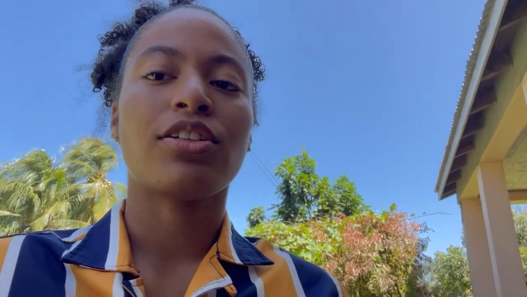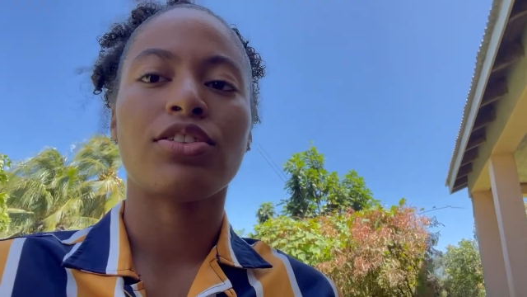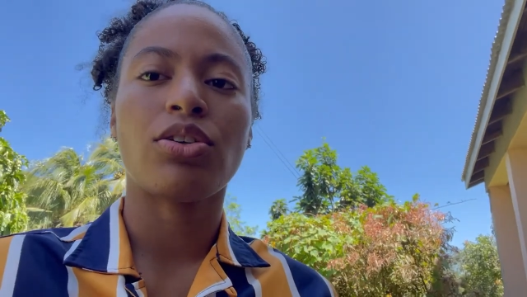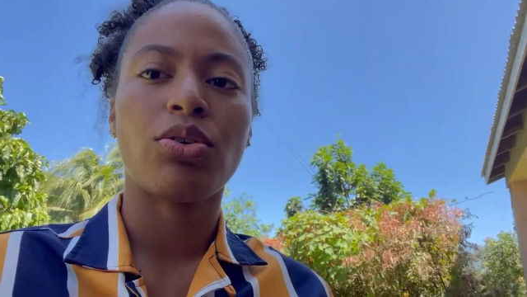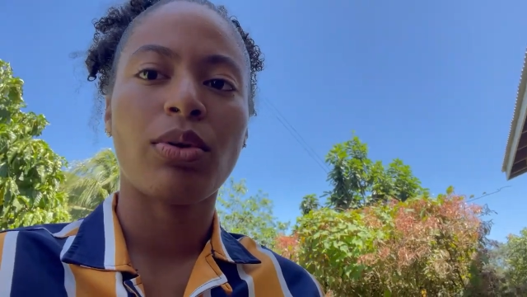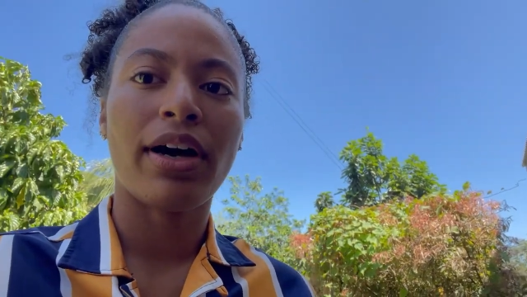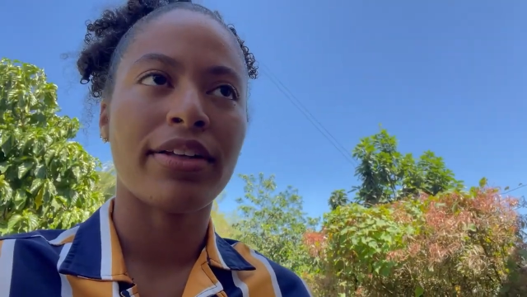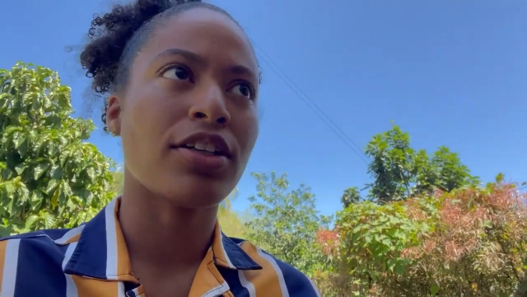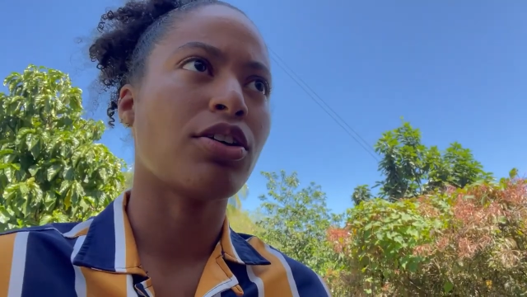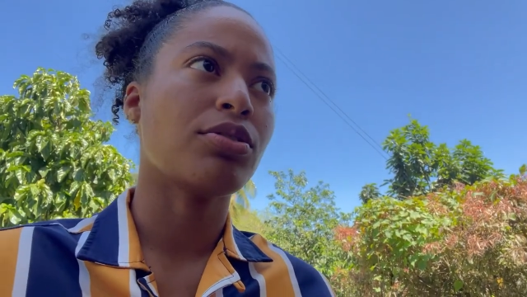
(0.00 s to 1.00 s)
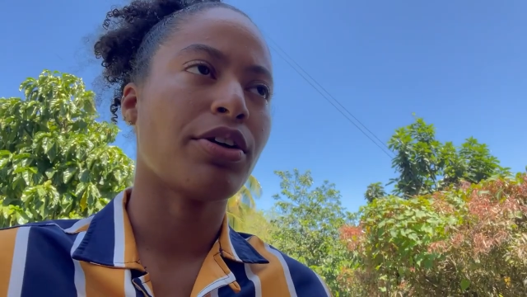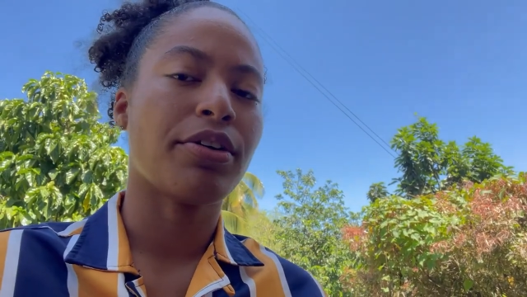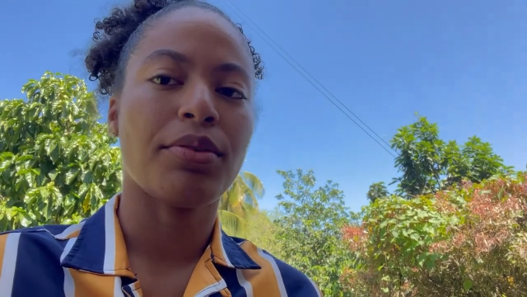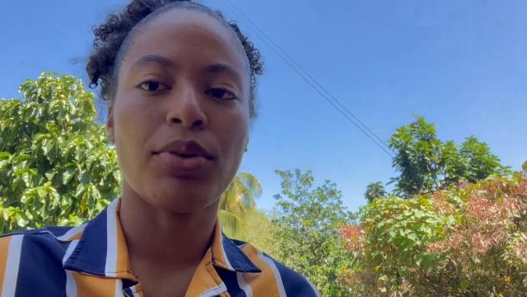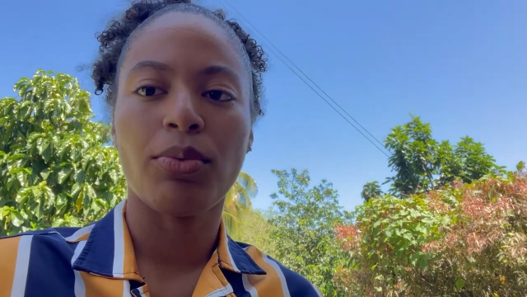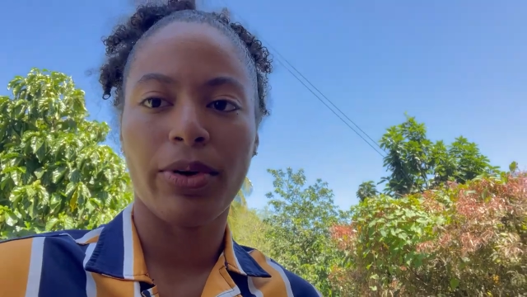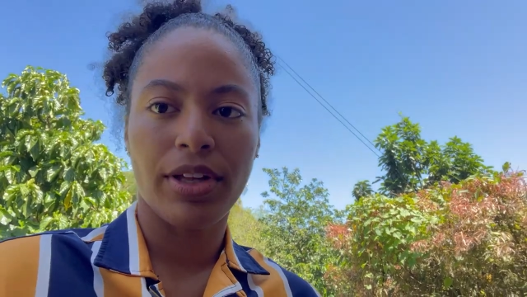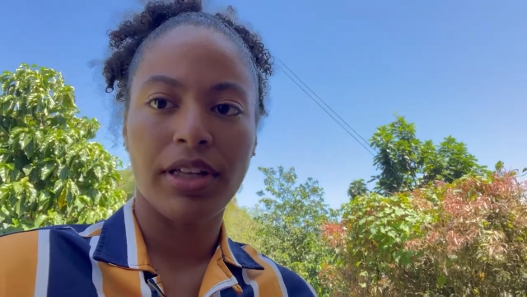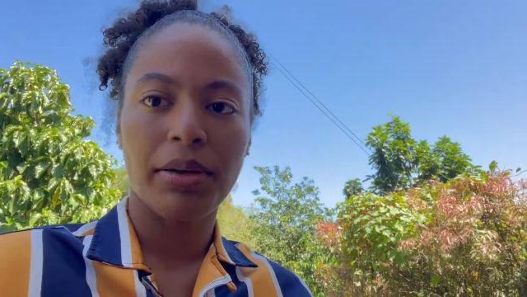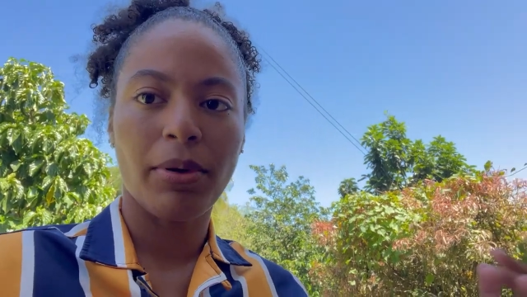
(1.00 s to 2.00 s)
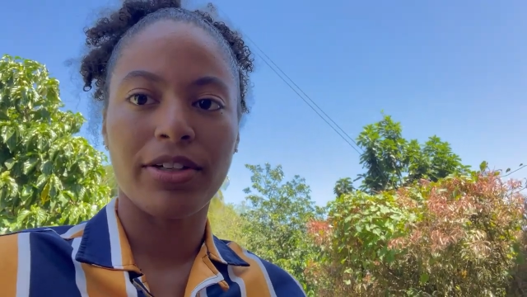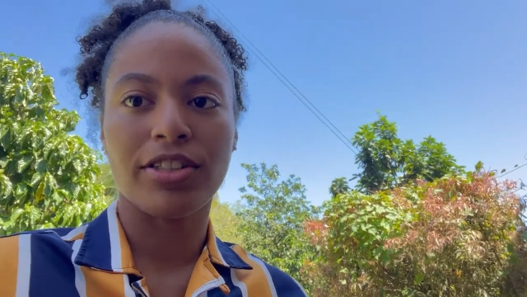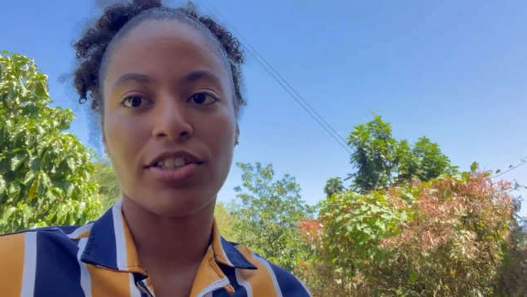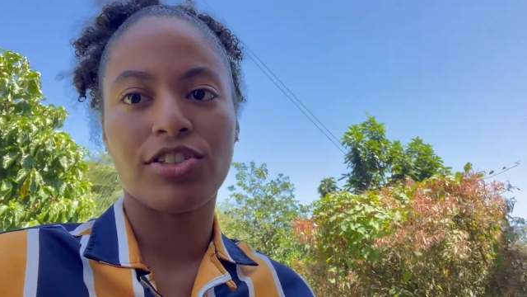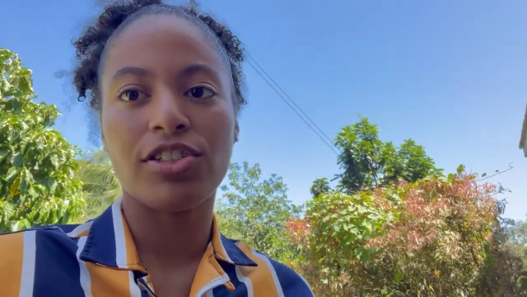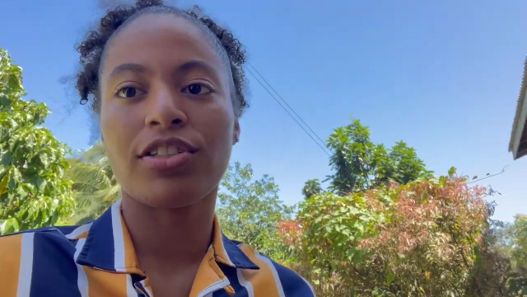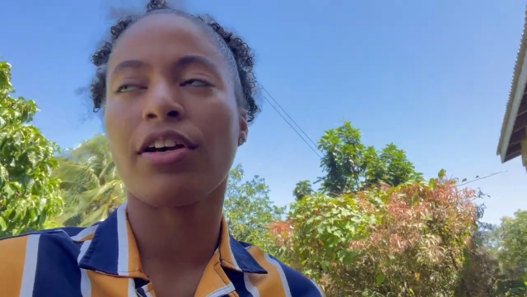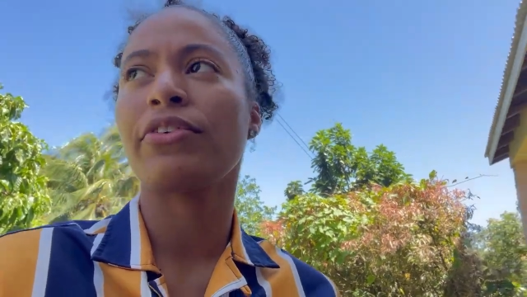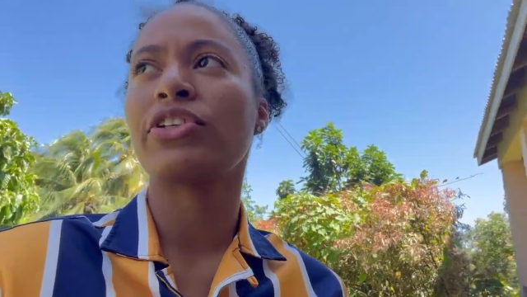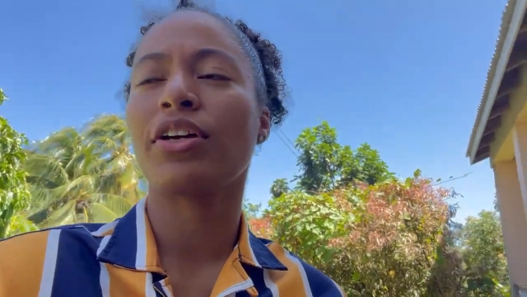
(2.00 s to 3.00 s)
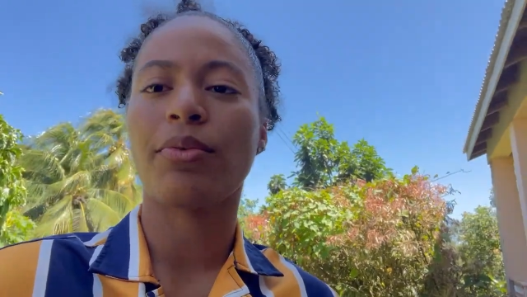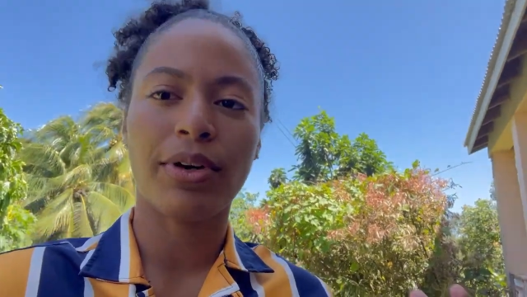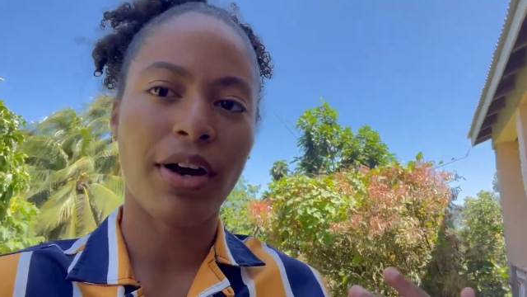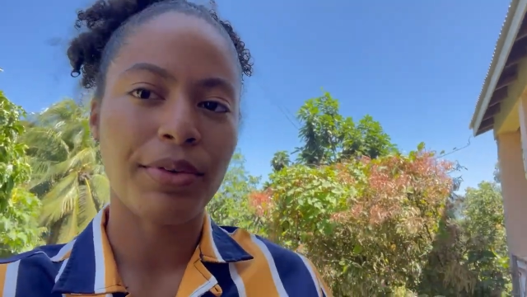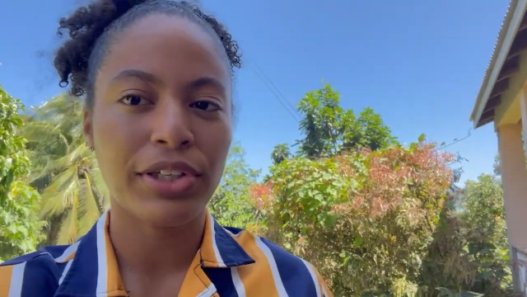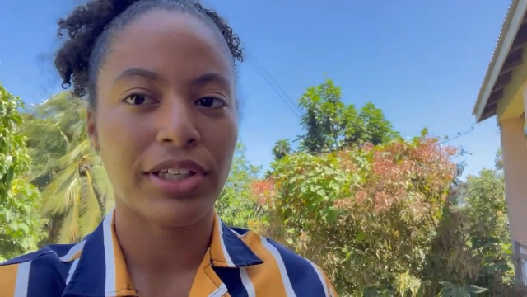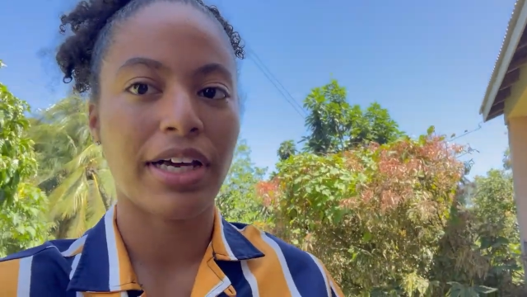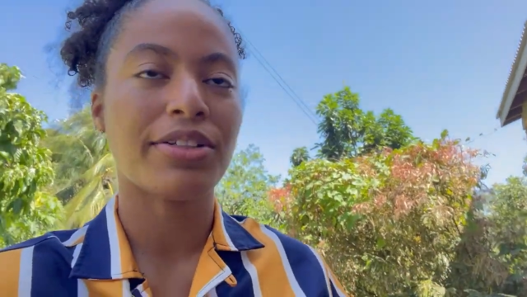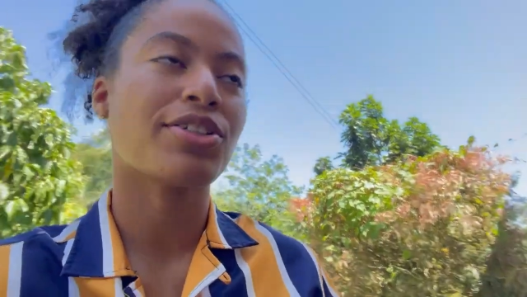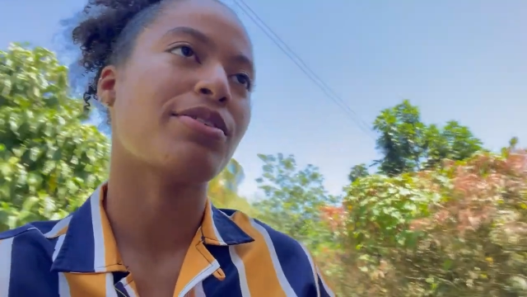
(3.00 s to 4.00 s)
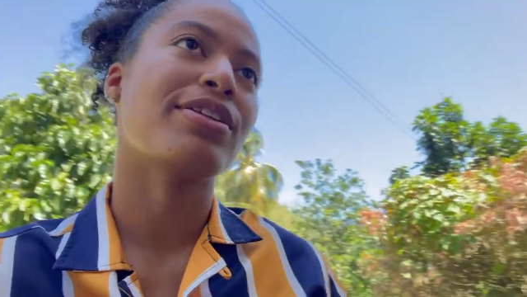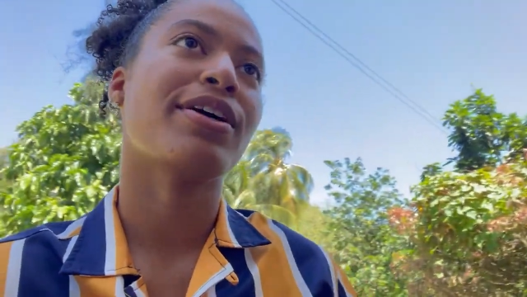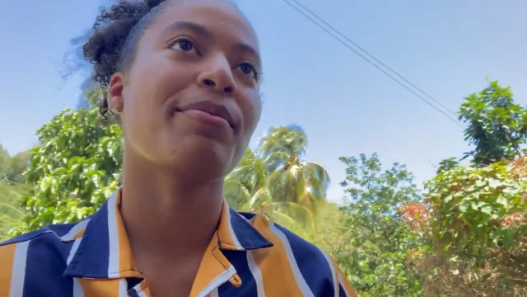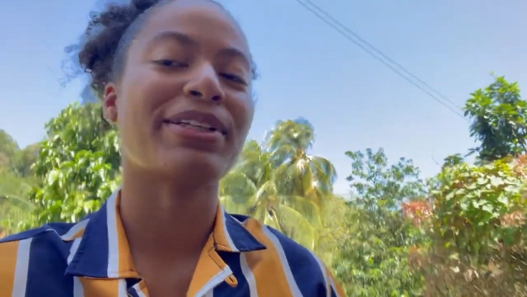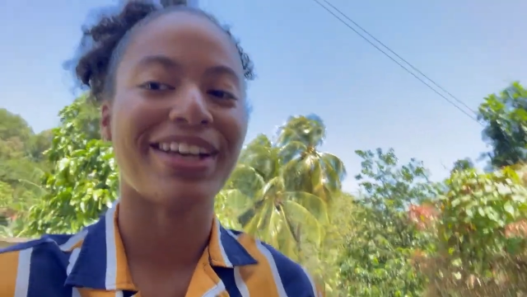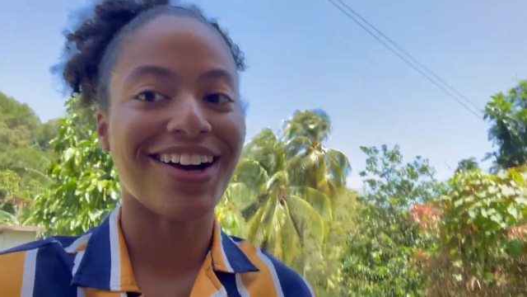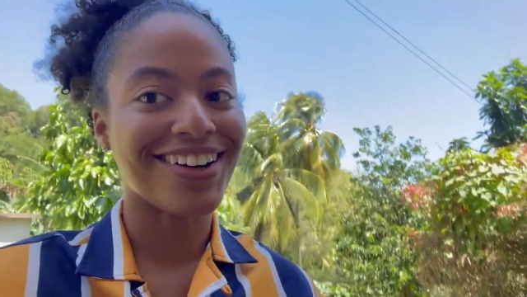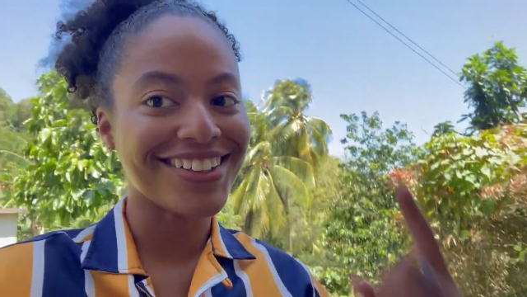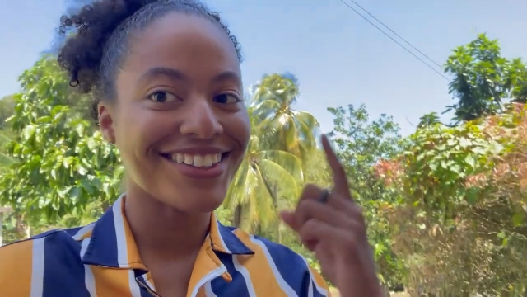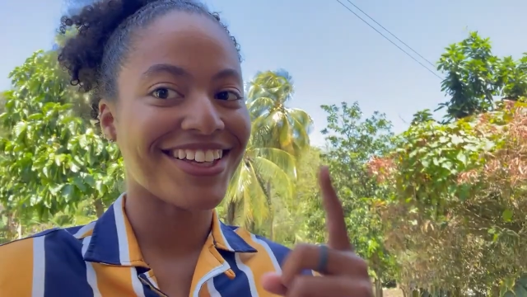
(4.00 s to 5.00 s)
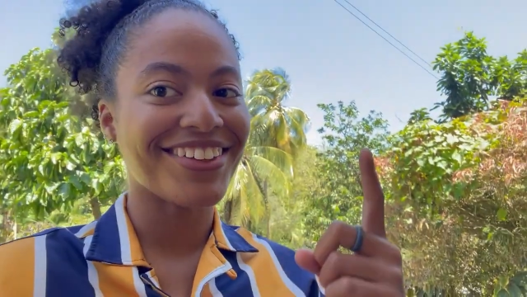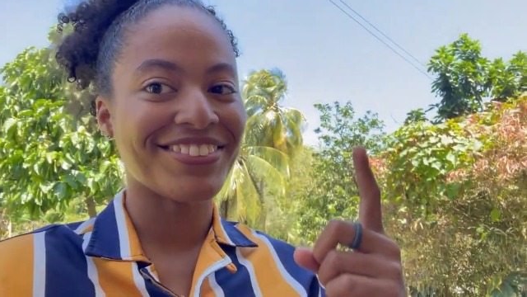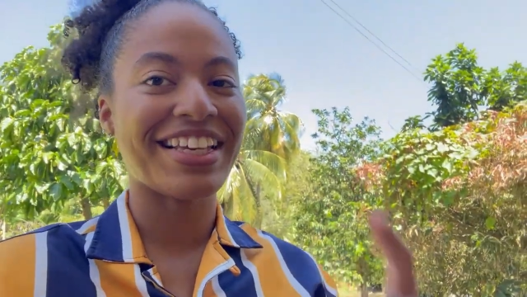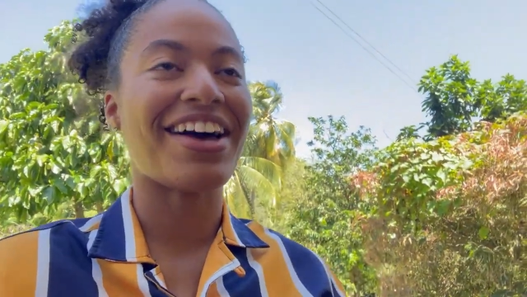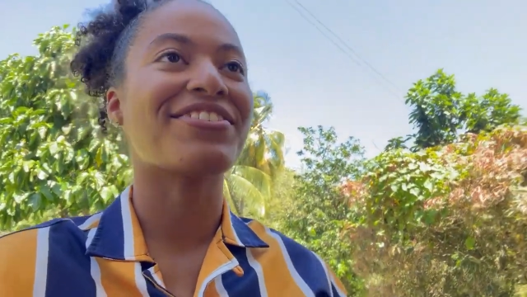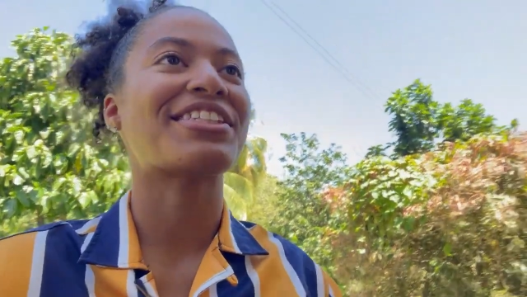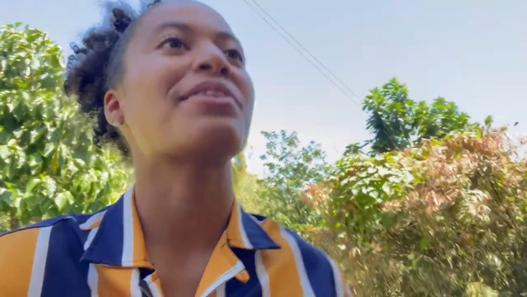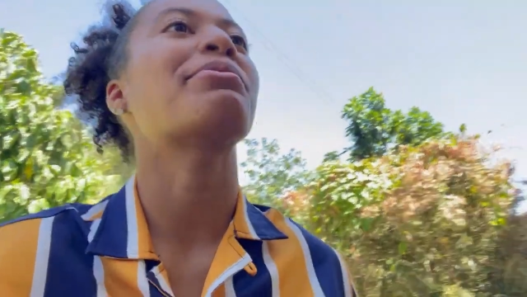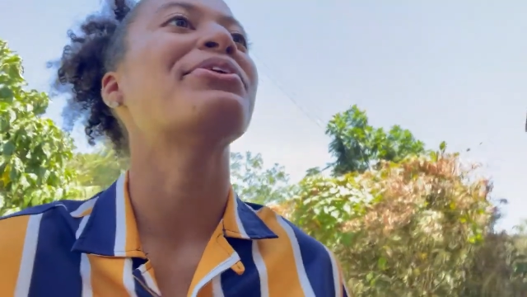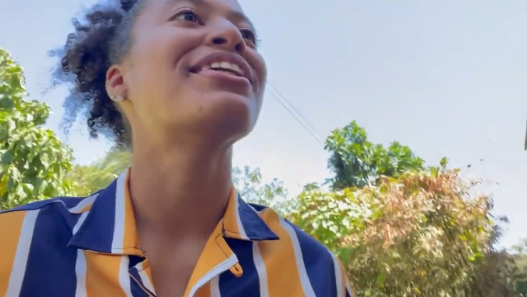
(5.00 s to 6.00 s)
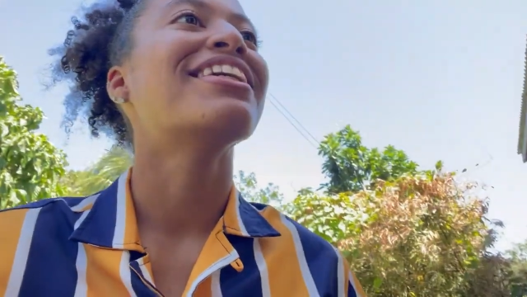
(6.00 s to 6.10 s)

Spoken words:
So we're at the goat dairy room where they like process the cheese and everything. And we're not really allowed to go in there, but they are going to get me have a sample.